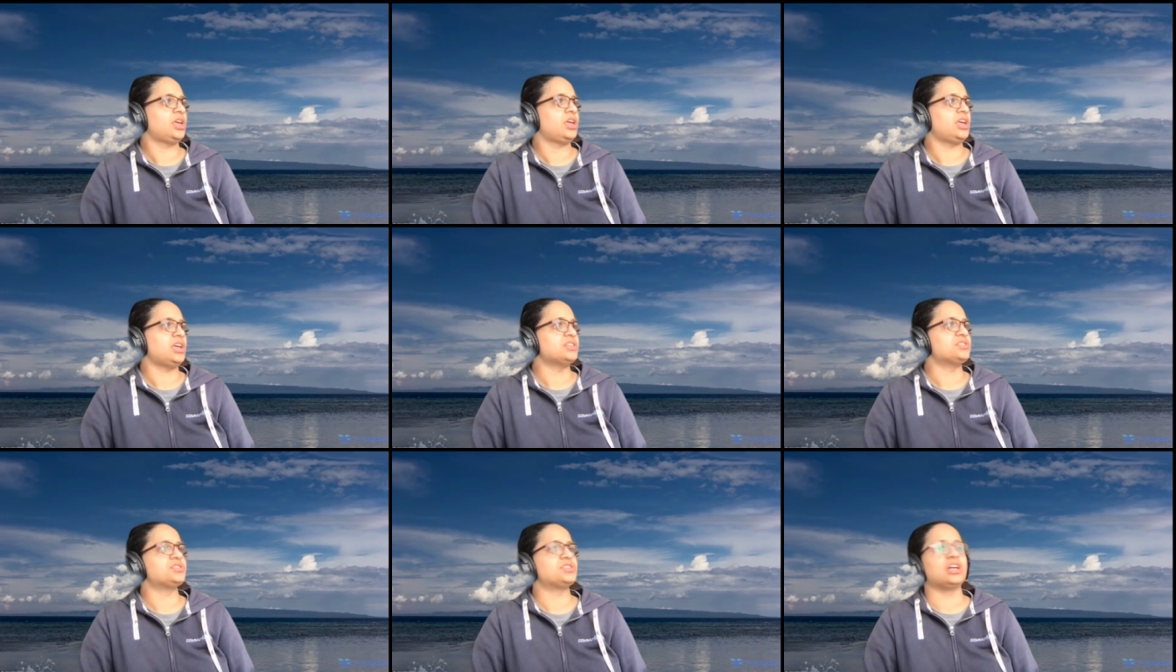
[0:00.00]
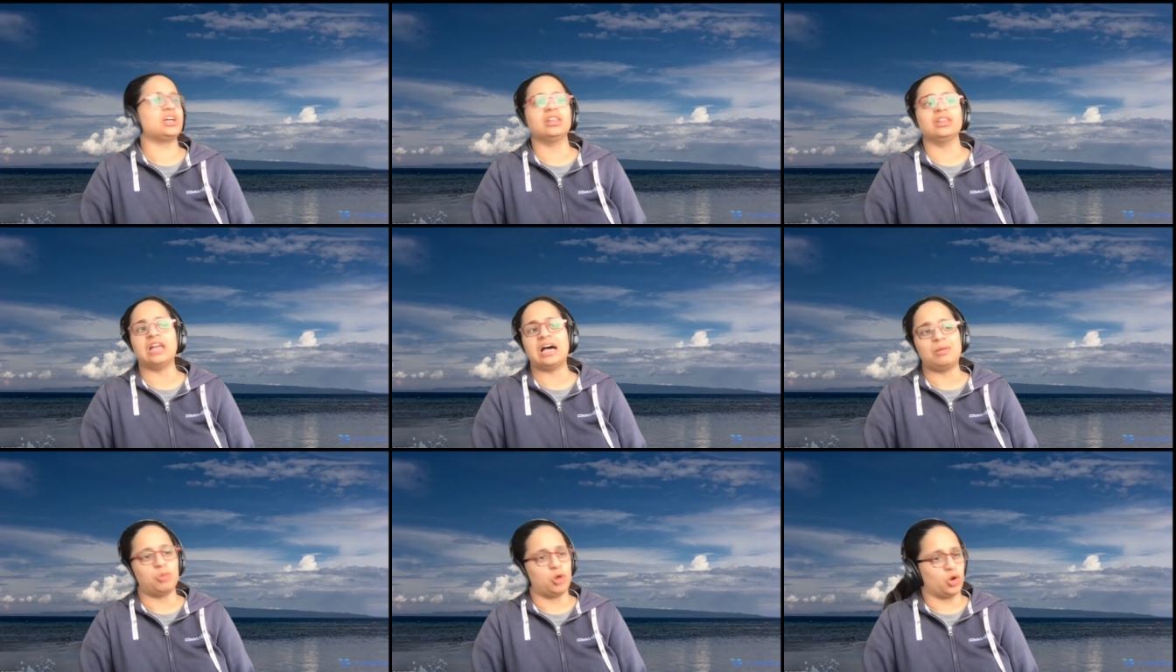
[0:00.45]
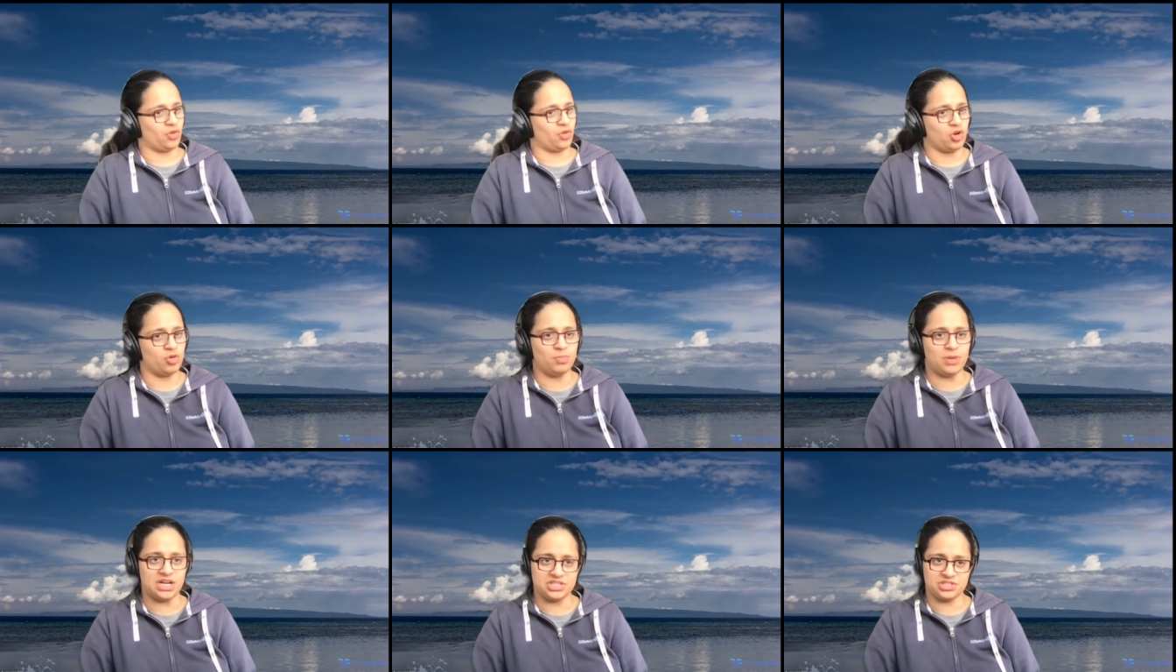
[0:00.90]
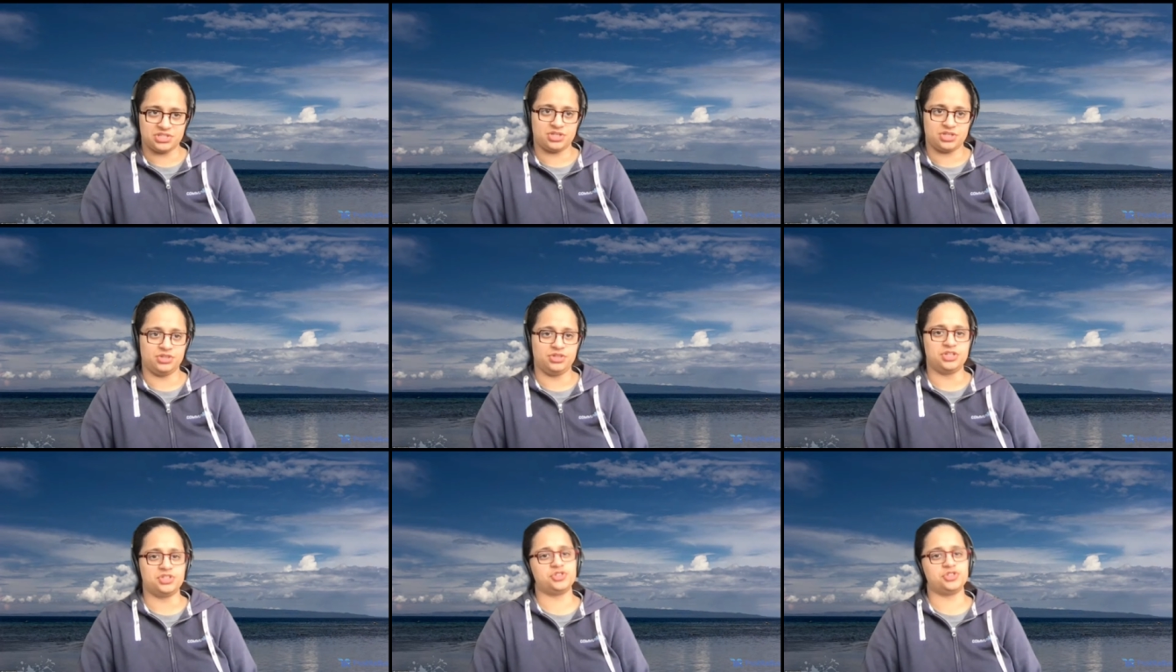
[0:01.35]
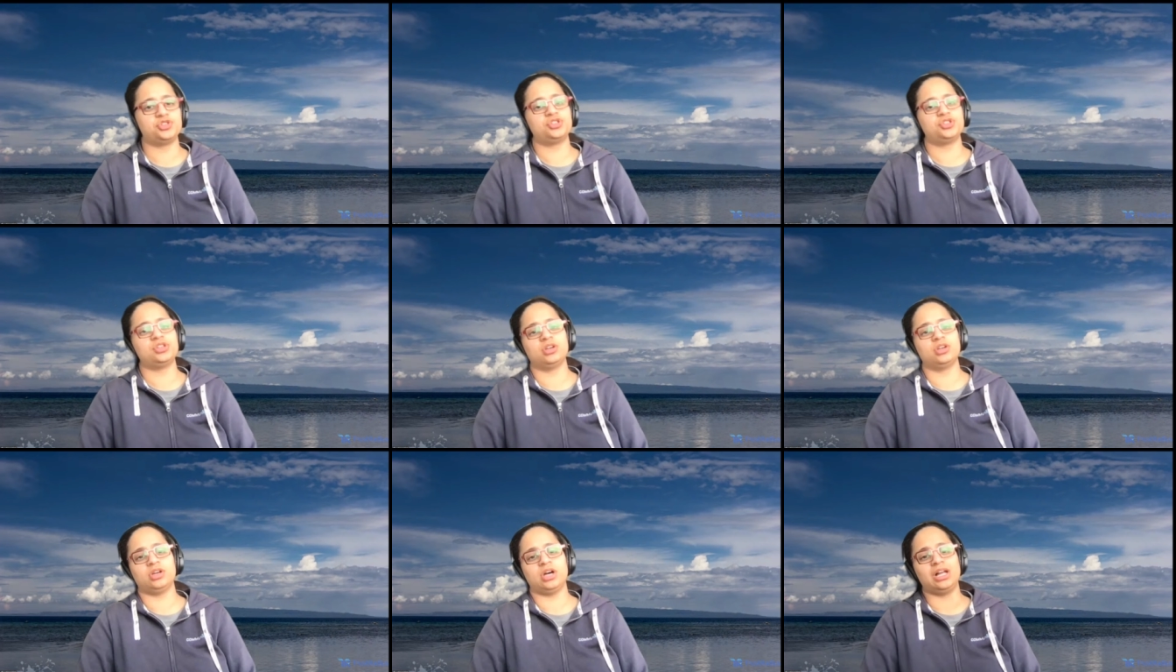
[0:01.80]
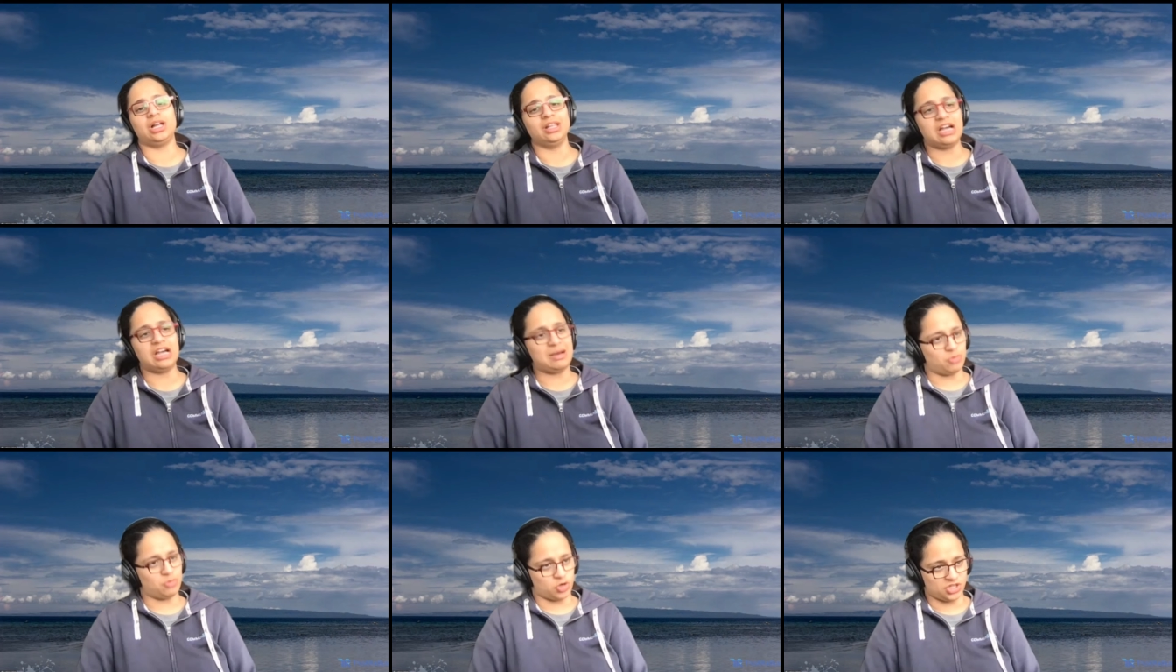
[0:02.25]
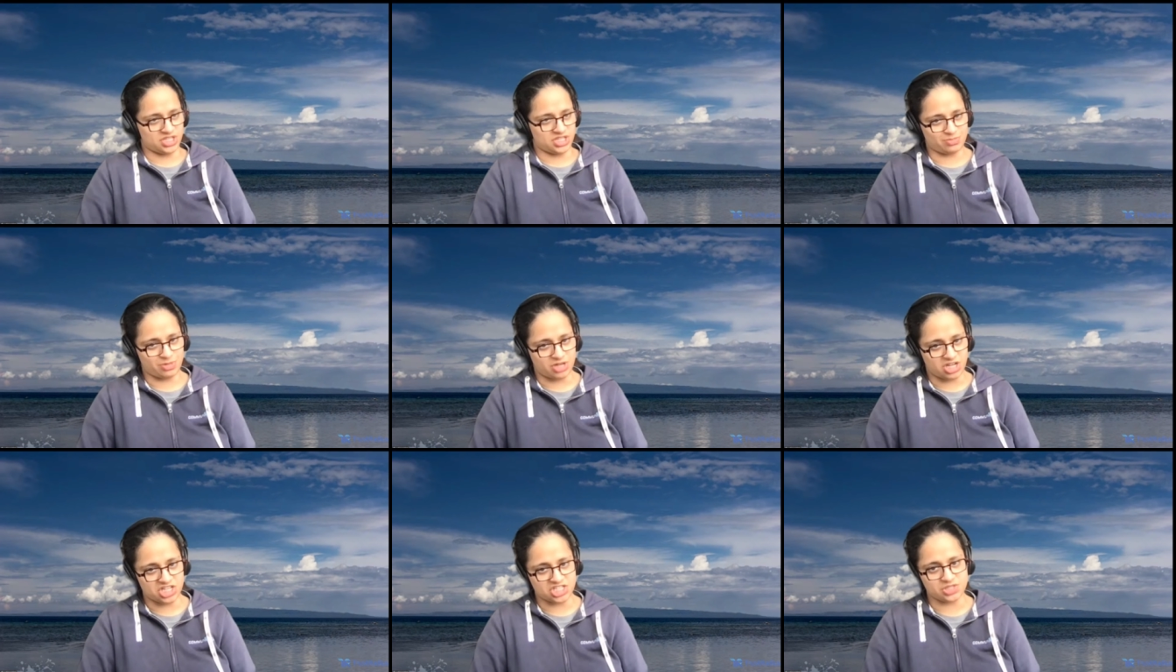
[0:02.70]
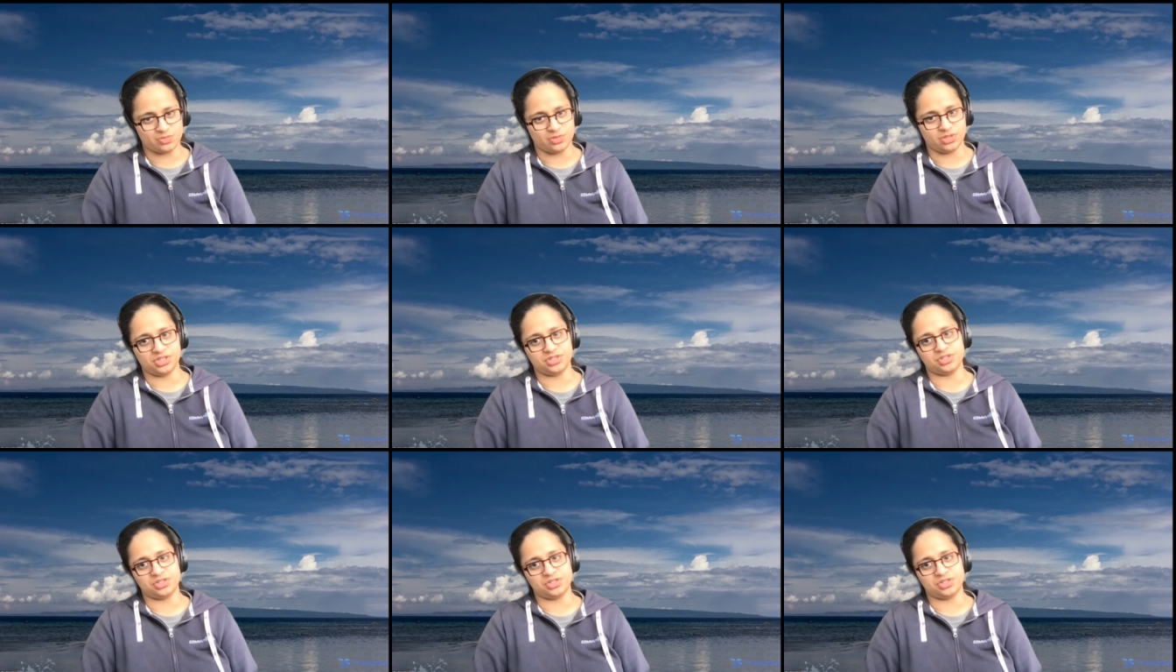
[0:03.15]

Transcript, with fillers: it's a lot more robust. There's a lot more that's possible.